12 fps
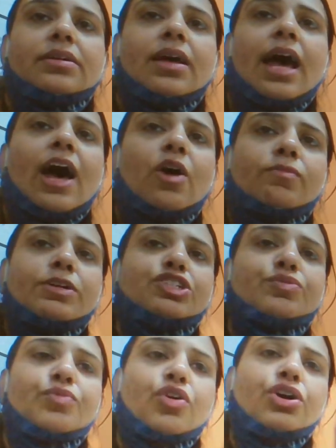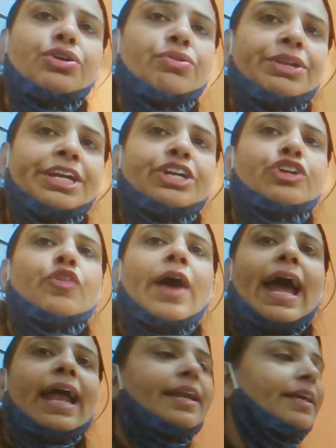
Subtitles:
How much more you need to add?